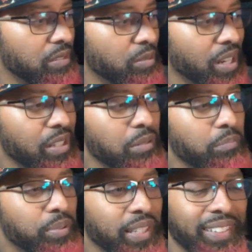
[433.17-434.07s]
We're not
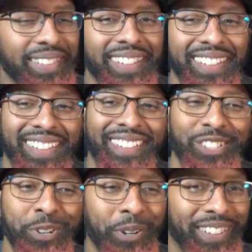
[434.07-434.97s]
completely
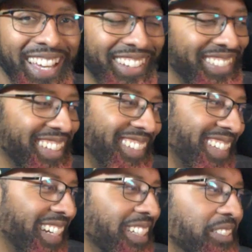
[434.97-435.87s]
cooked out of this yet.